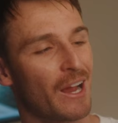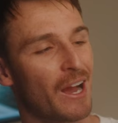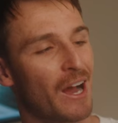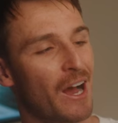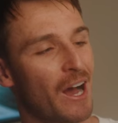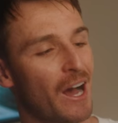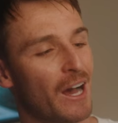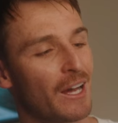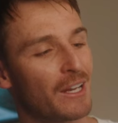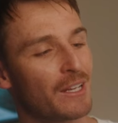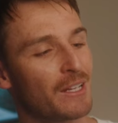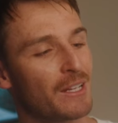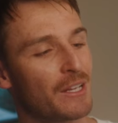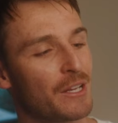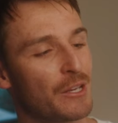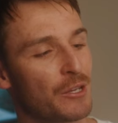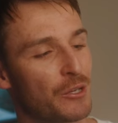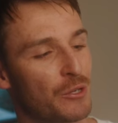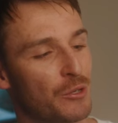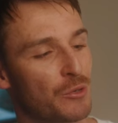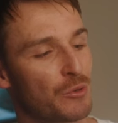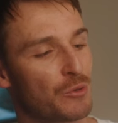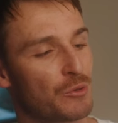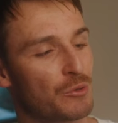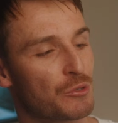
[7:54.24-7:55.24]
hardly
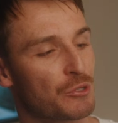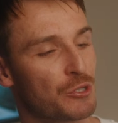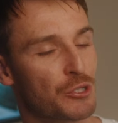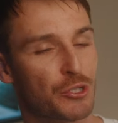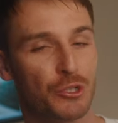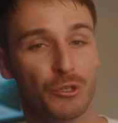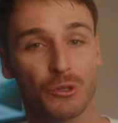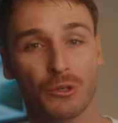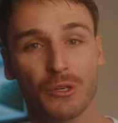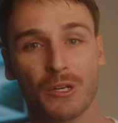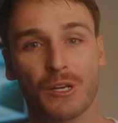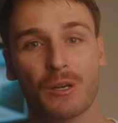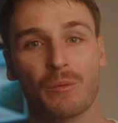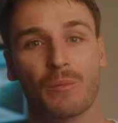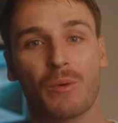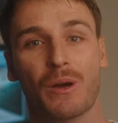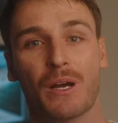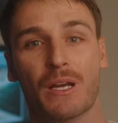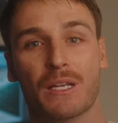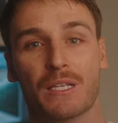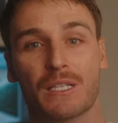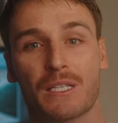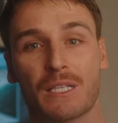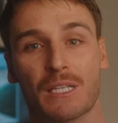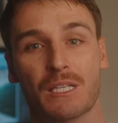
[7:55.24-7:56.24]
used during
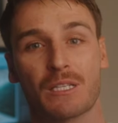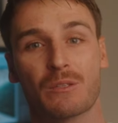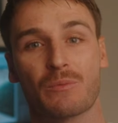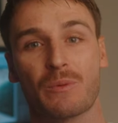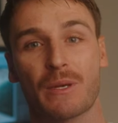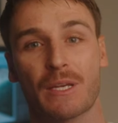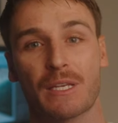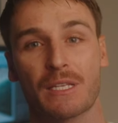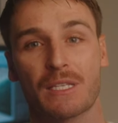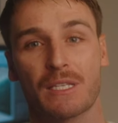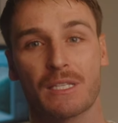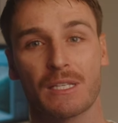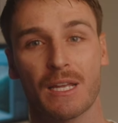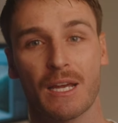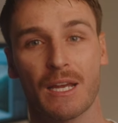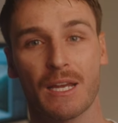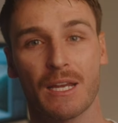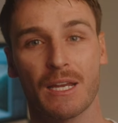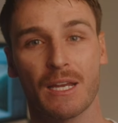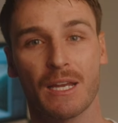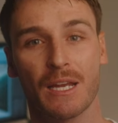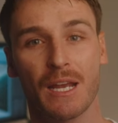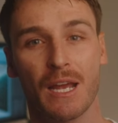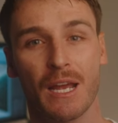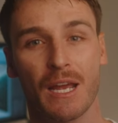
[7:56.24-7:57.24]
my 6 week
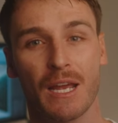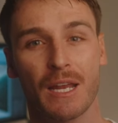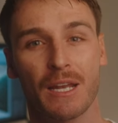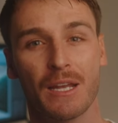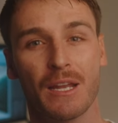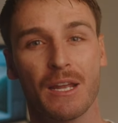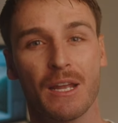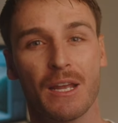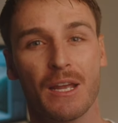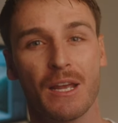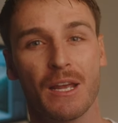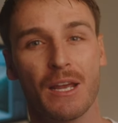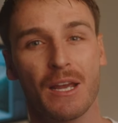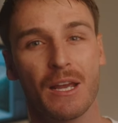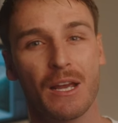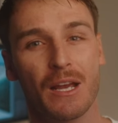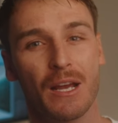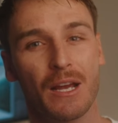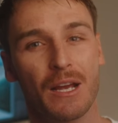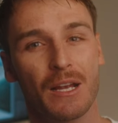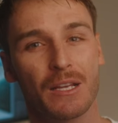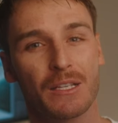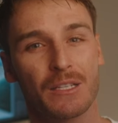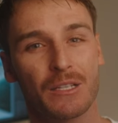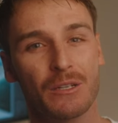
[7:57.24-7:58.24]
stay and
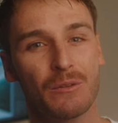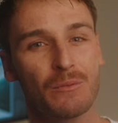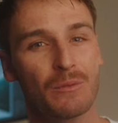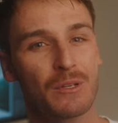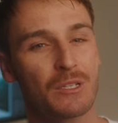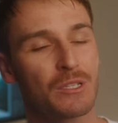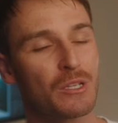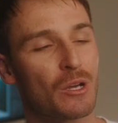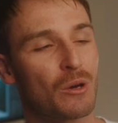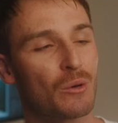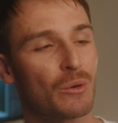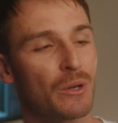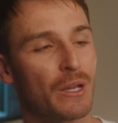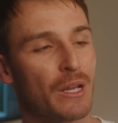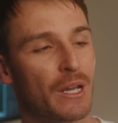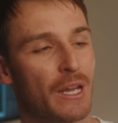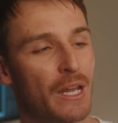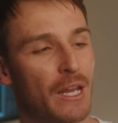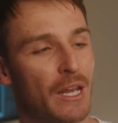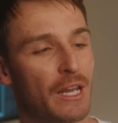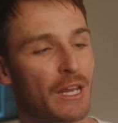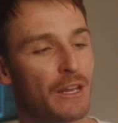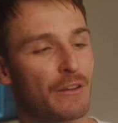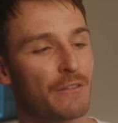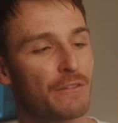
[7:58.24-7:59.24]
didn't result in
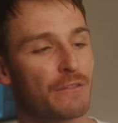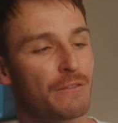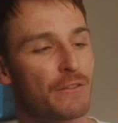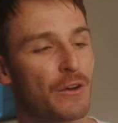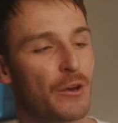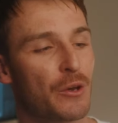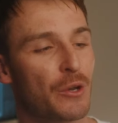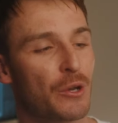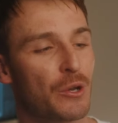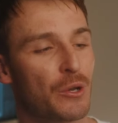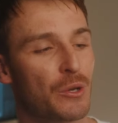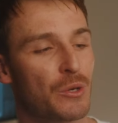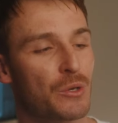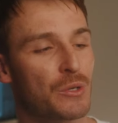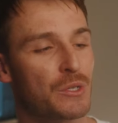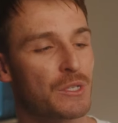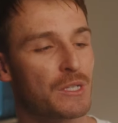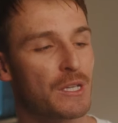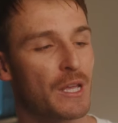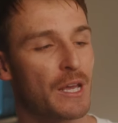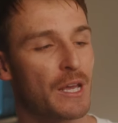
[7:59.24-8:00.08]
any photos